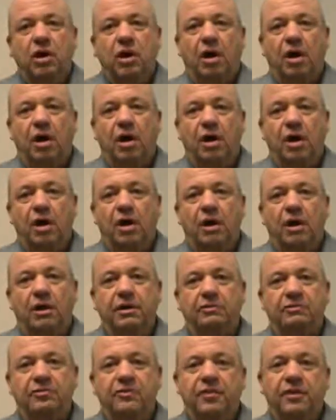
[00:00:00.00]

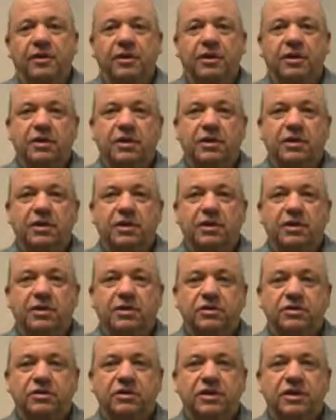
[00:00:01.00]
of
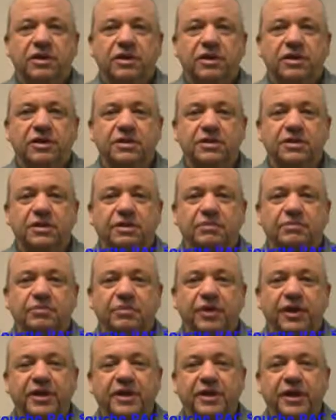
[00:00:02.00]
the
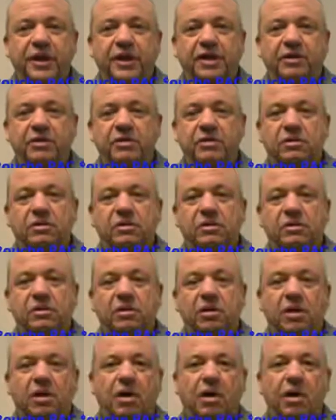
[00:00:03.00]
breakdown
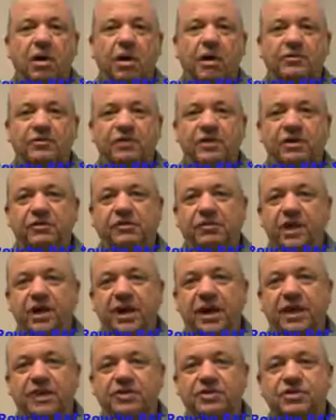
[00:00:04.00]
of the
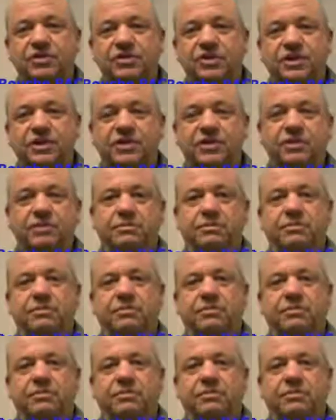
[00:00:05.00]
financial system